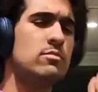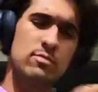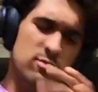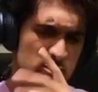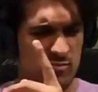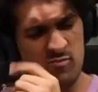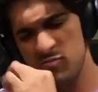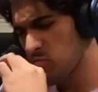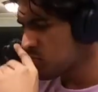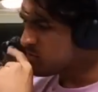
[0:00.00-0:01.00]
where it would
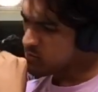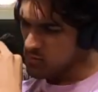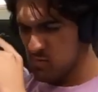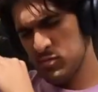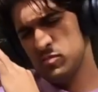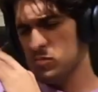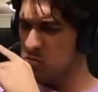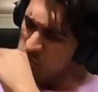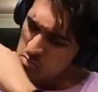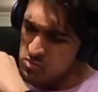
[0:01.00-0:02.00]
allow for
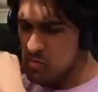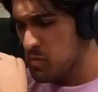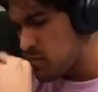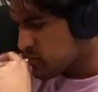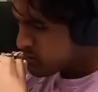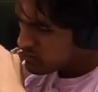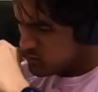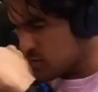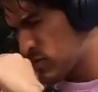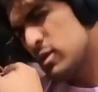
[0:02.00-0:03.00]
compression better for transferring
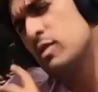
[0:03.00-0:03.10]
audio